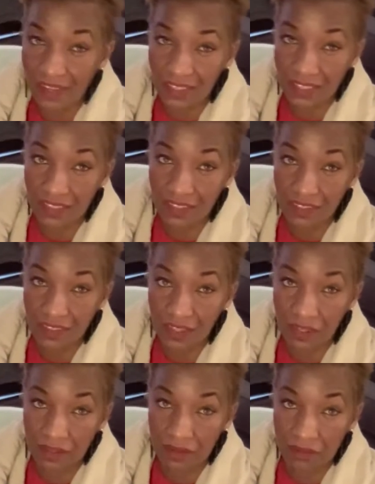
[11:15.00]
can
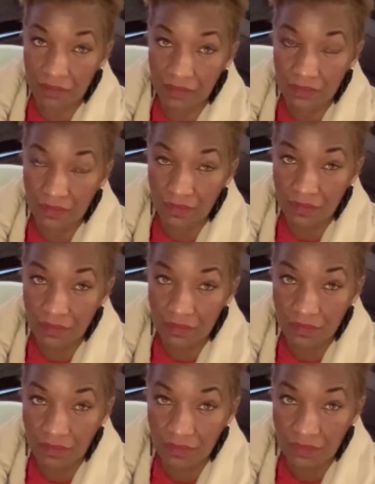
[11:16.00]

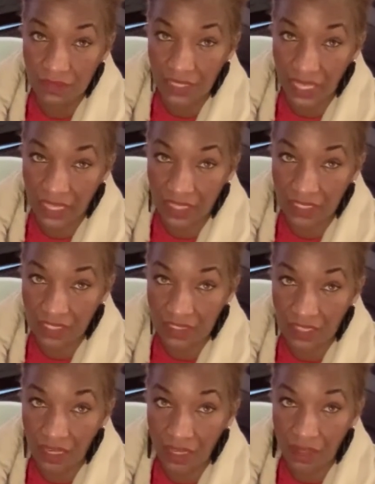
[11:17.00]
come at any
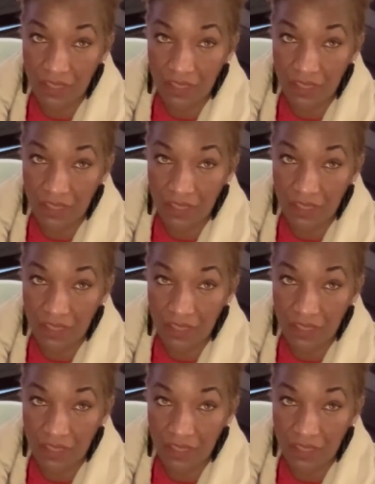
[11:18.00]
time.